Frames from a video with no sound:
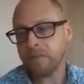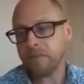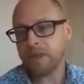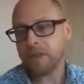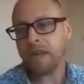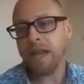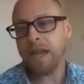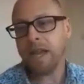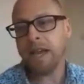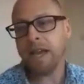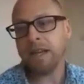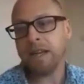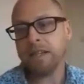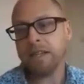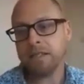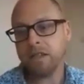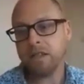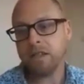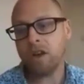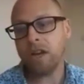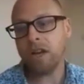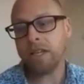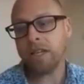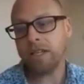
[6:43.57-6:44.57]
And it's
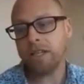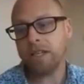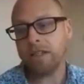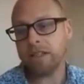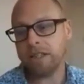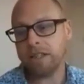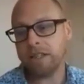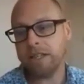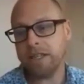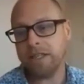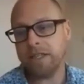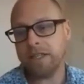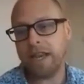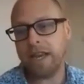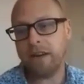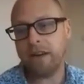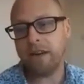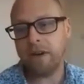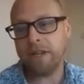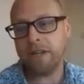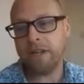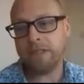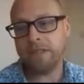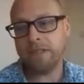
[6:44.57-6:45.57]
likely that these land
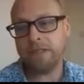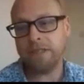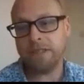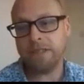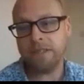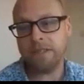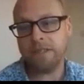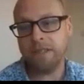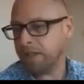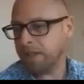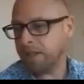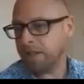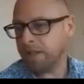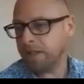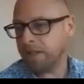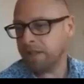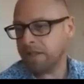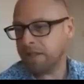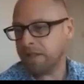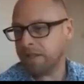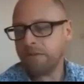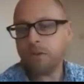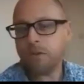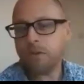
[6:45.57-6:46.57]
races,
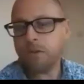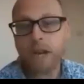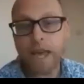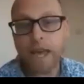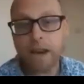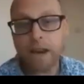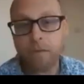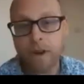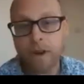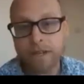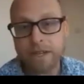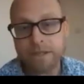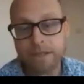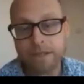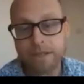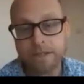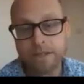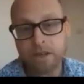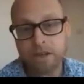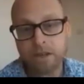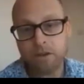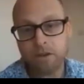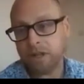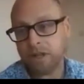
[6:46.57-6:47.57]
different land races
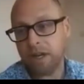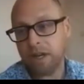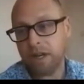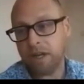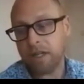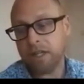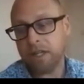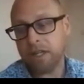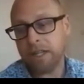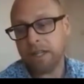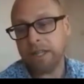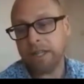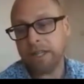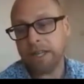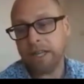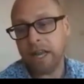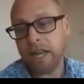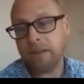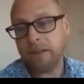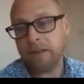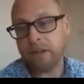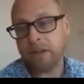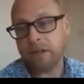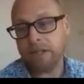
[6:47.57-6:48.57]
that are clearly
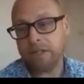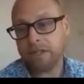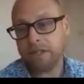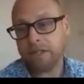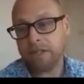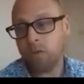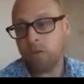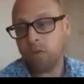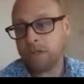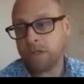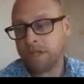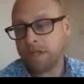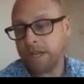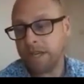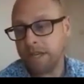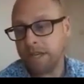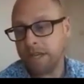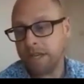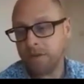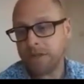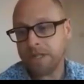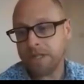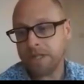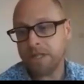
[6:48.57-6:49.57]
in evidence. And what's
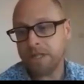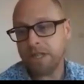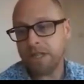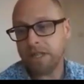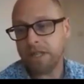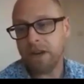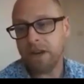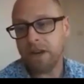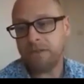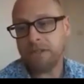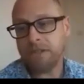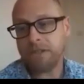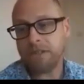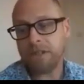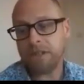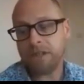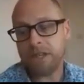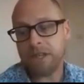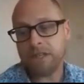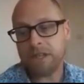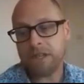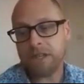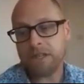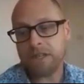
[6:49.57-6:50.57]
interestingly enough is that
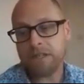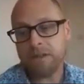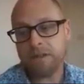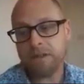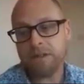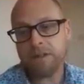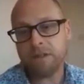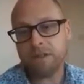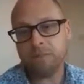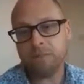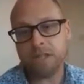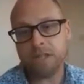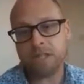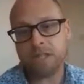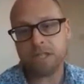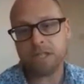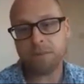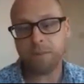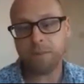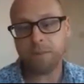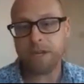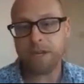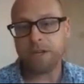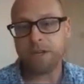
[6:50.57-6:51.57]
there does seem to be a
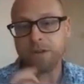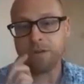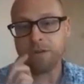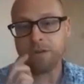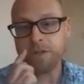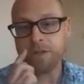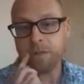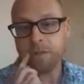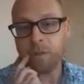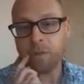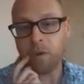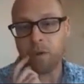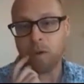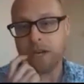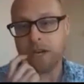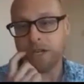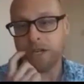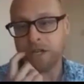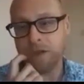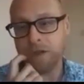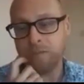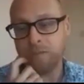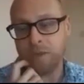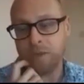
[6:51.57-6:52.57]
spatial
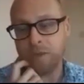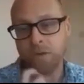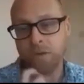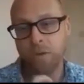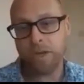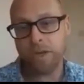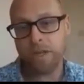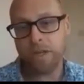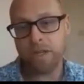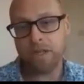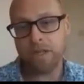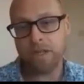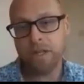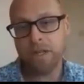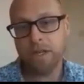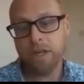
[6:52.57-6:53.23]
separation between